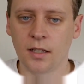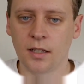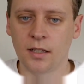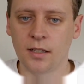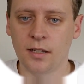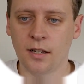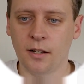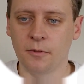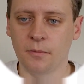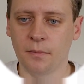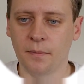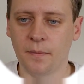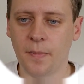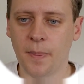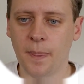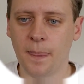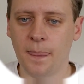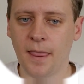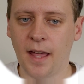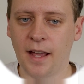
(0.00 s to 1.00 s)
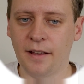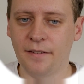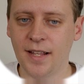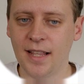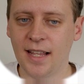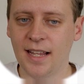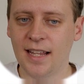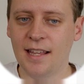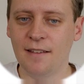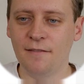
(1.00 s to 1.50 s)
So I
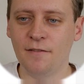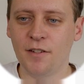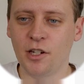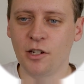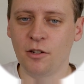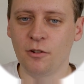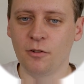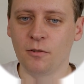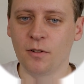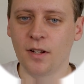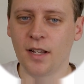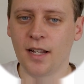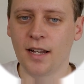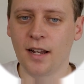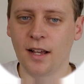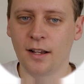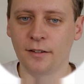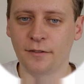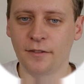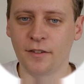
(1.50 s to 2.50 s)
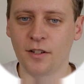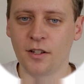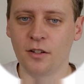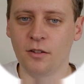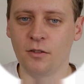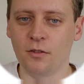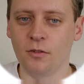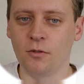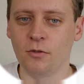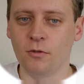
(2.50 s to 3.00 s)
think that gives you enough
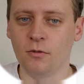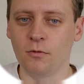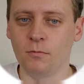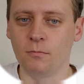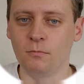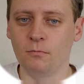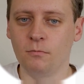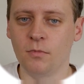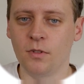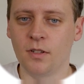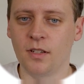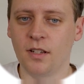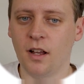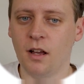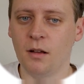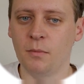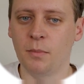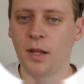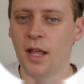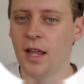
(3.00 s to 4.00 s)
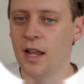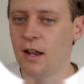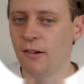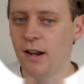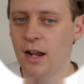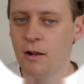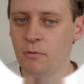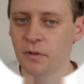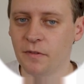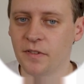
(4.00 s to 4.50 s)
to start playing
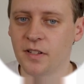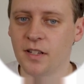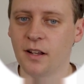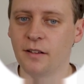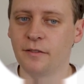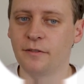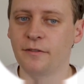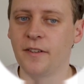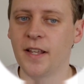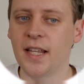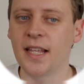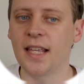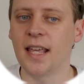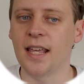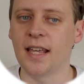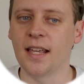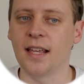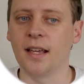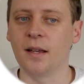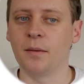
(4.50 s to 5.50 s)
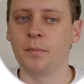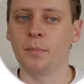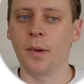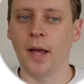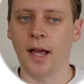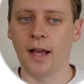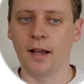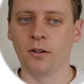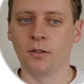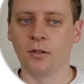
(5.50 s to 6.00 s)
around with, start thinking
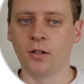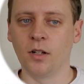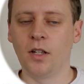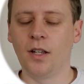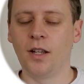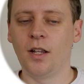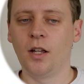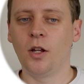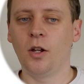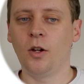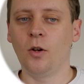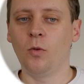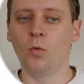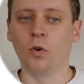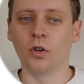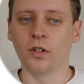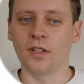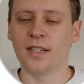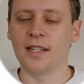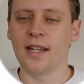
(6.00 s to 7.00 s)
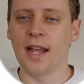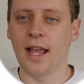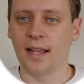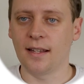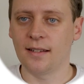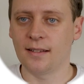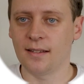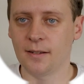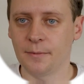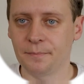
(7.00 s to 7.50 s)
about what's
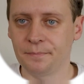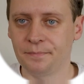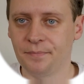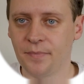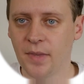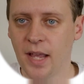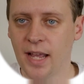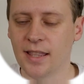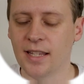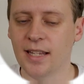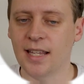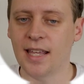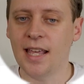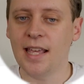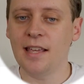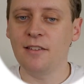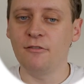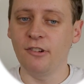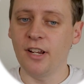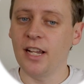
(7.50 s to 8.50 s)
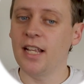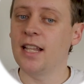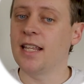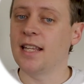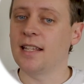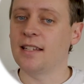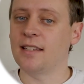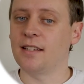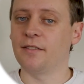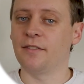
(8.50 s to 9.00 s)
next. And the key
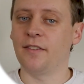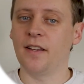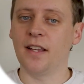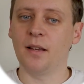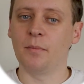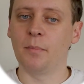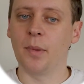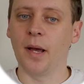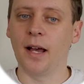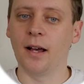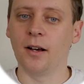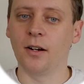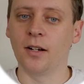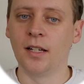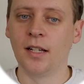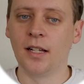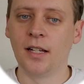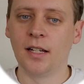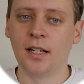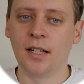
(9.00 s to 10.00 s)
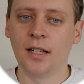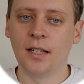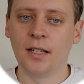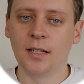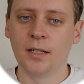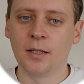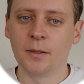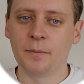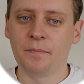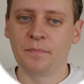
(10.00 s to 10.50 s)
really is to think about
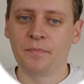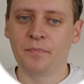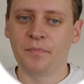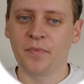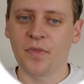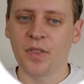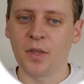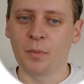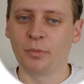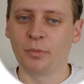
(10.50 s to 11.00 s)
the